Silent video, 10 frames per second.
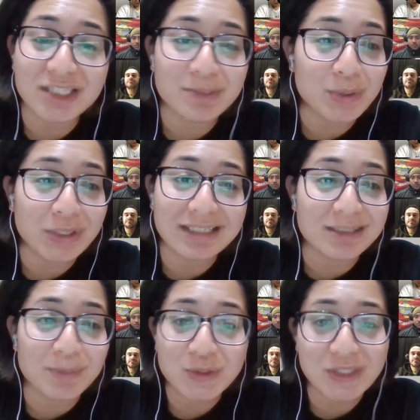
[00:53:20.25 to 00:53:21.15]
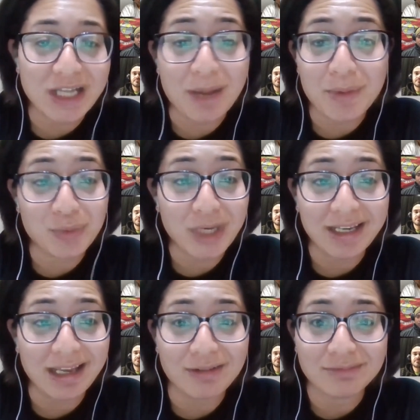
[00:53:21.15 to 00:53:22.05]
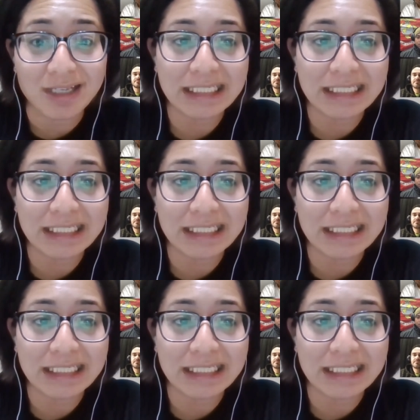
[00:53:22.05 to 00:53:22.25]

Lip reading: Facebook is the most common right now.